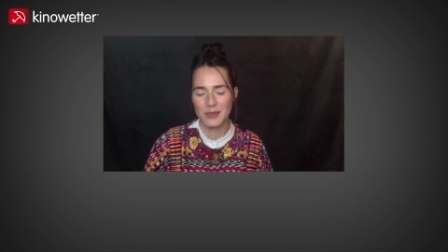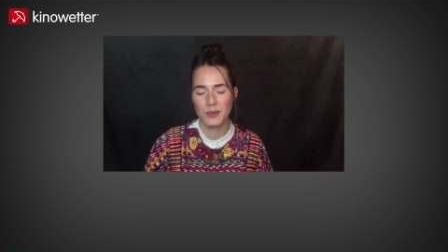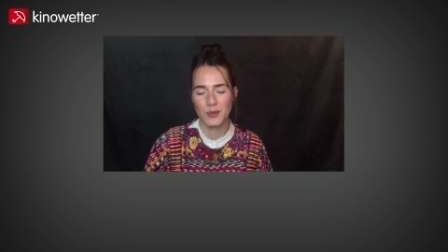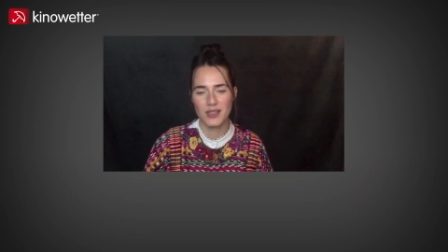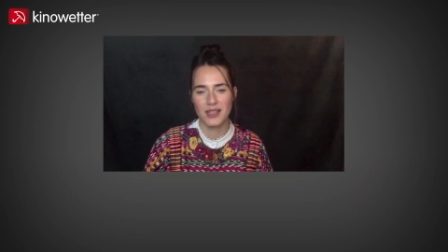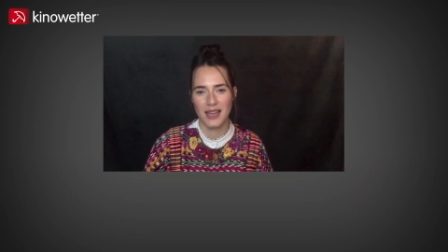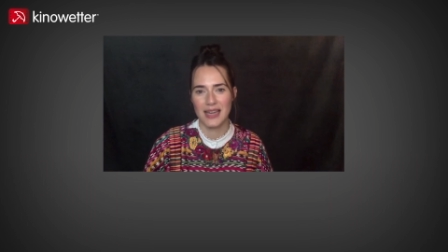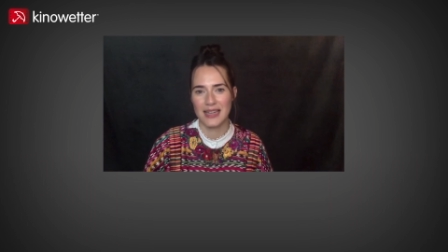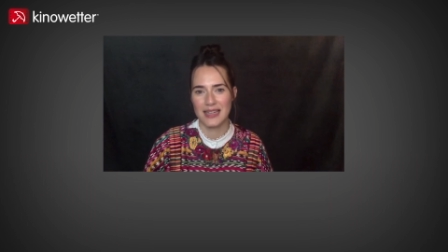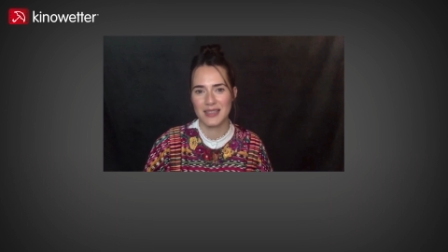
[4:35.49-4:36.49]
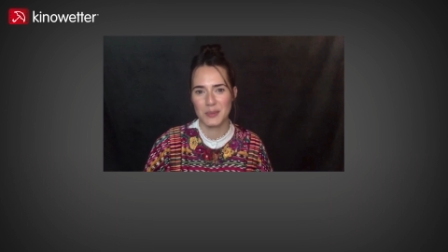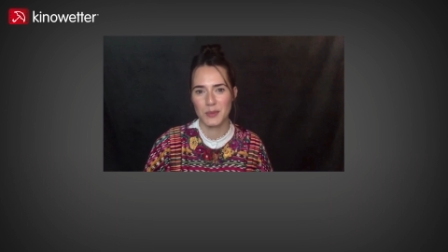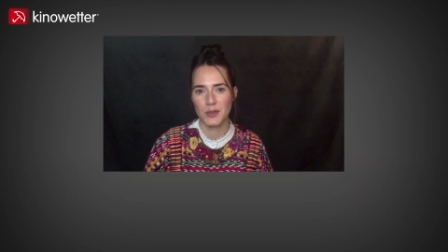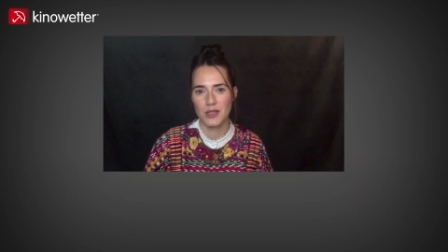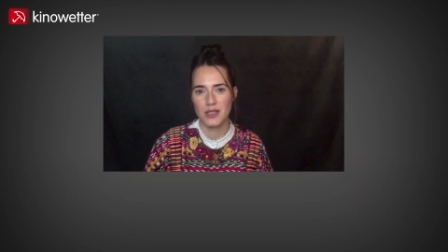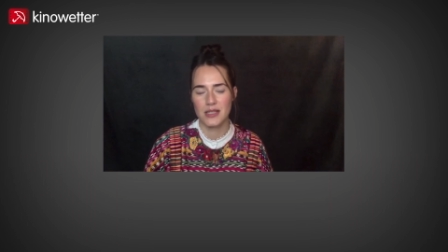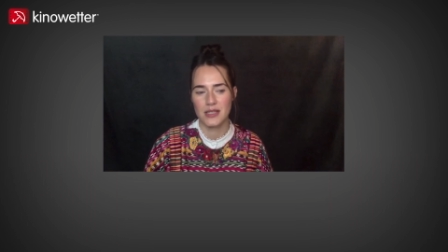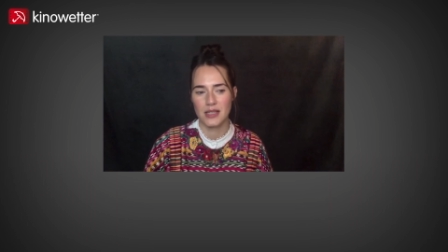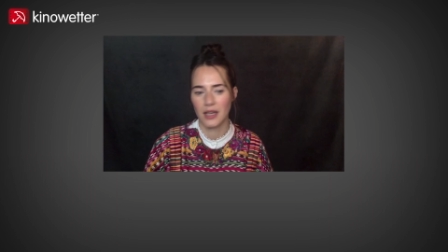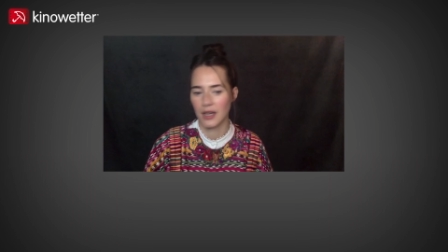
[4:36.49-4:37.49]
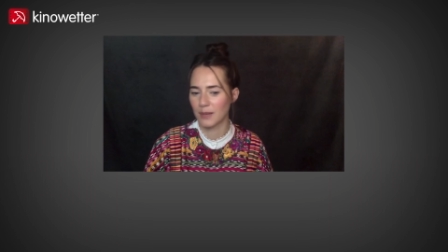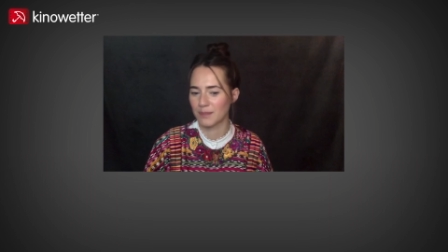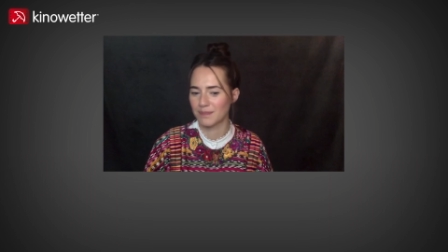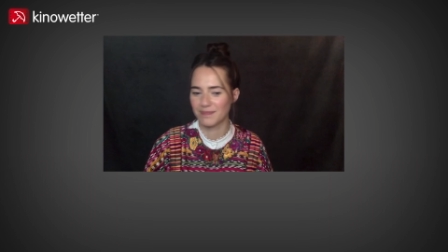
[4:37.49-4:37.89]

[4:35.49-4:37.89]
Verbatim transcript: It was the heat. It was, um,